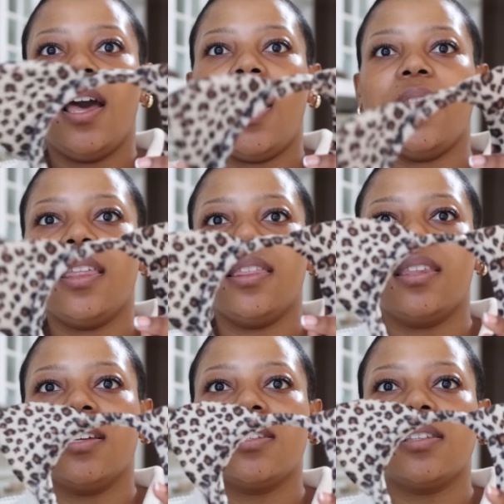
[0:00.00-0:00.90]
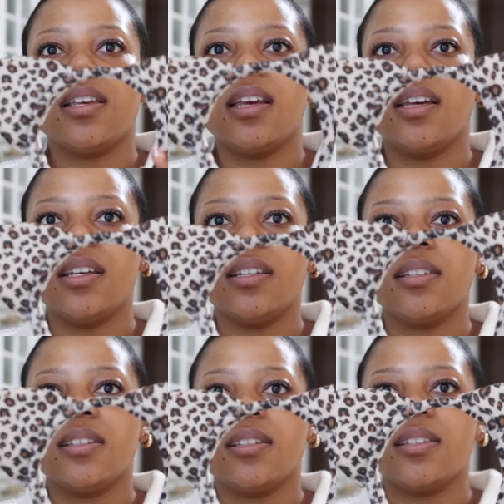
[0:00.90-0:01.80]
And then this
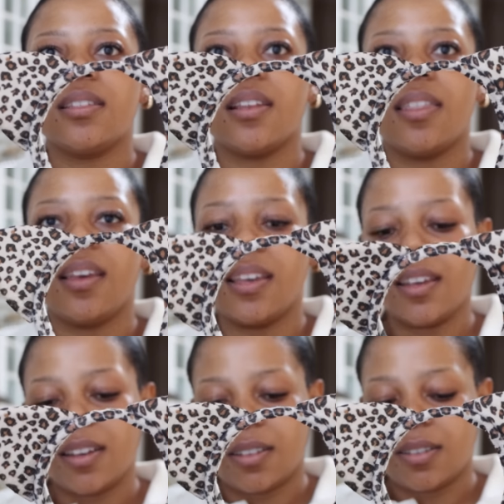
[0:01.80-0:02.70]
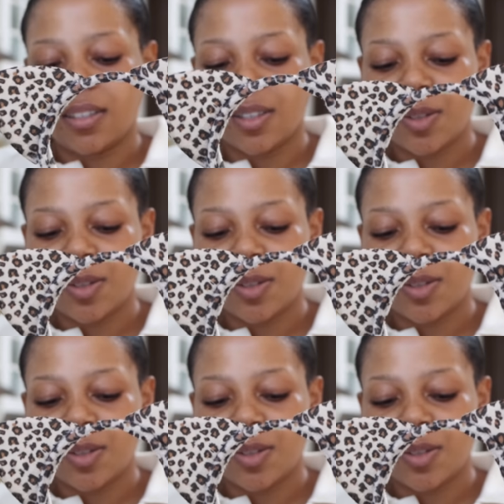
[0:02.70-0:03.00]
is the ears.